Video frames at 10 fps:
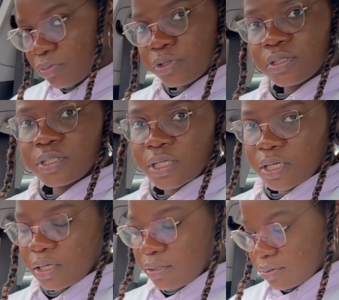Not
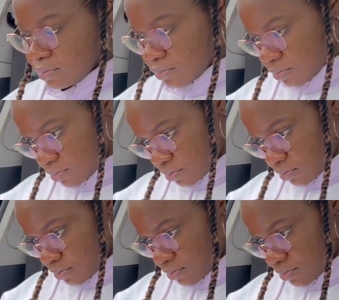again.
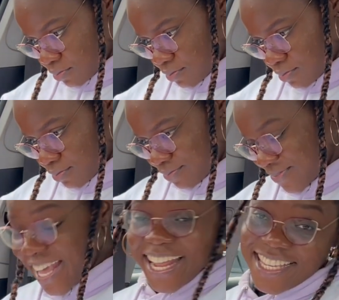
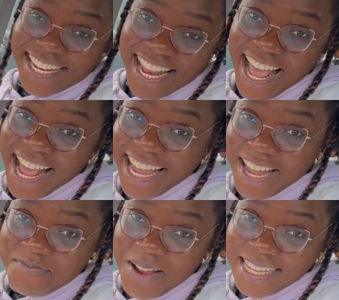It's a lie.
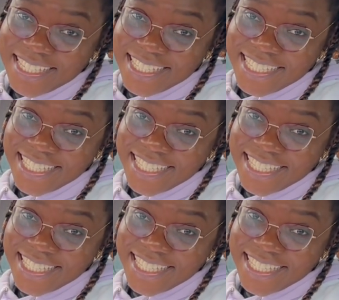I passed.